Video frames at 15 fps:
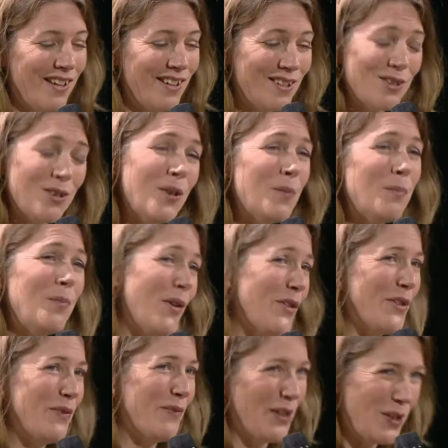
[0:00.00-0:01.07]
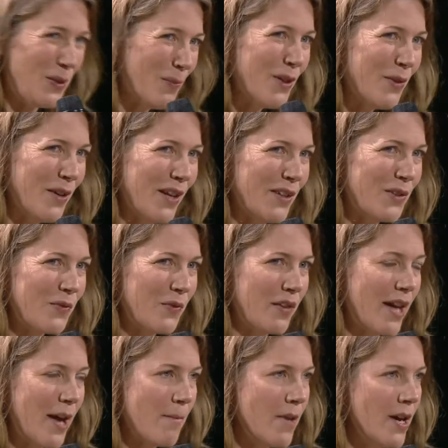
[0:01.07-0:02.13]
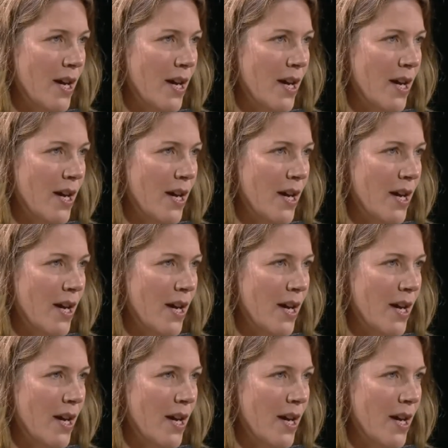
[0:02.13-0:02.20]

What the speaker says: and it's not a positive experience for them.